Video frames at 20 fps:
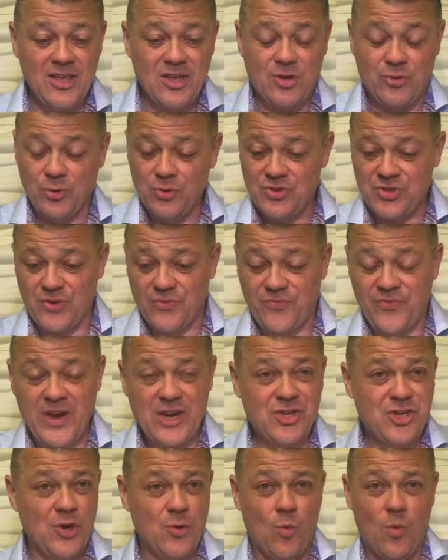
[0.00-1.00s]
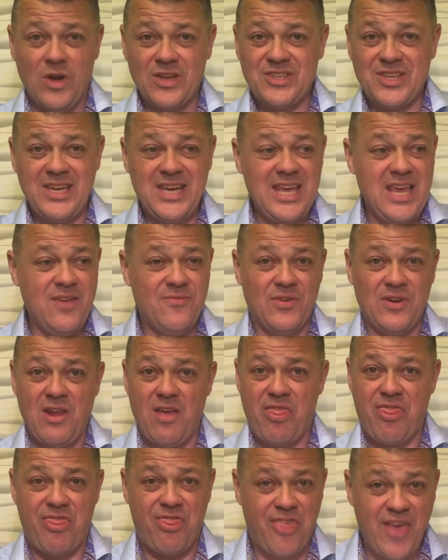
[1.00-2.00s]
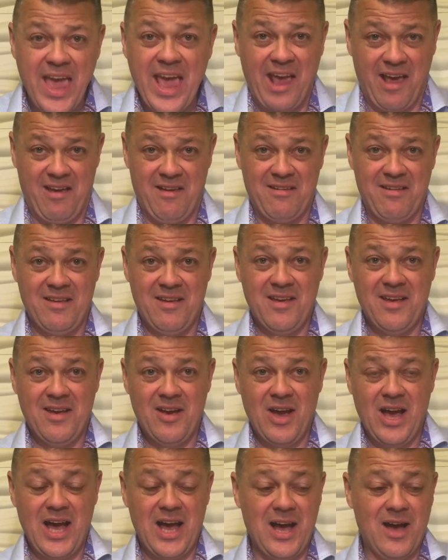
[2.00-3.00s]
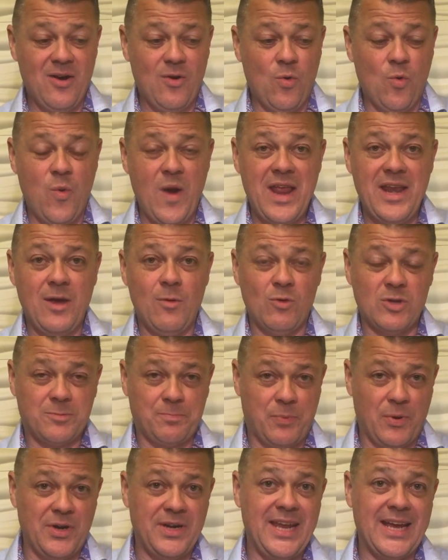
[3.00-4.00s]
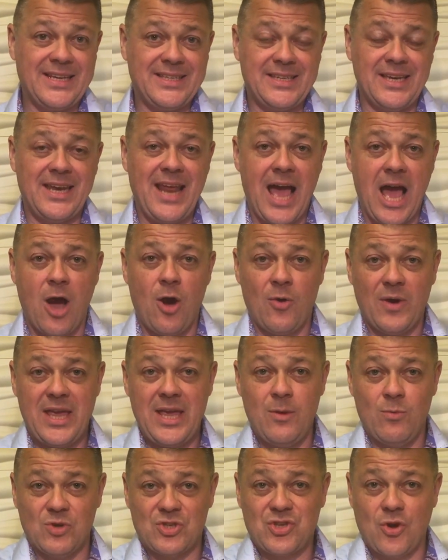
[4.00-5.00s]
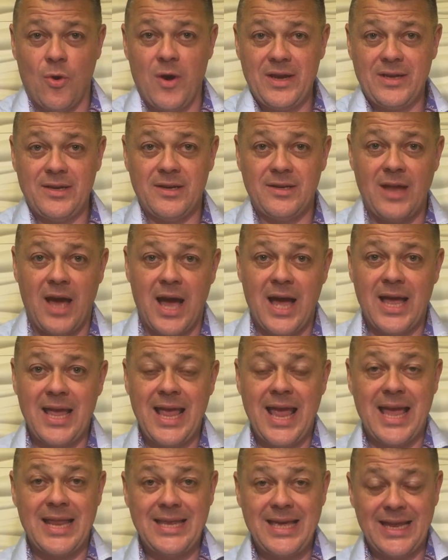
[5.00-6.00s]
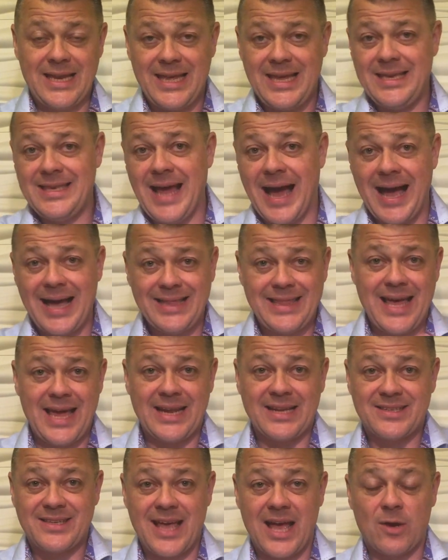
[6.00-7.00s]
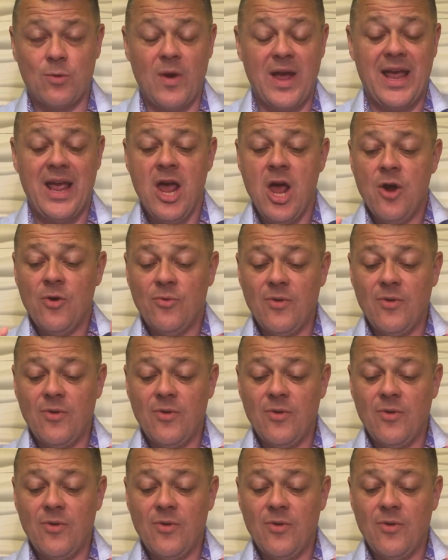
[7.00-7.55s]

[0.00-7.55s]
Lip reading: Crucifixion wasn't even a thing when it was predicted how he was going to die, and yet he died that exact way.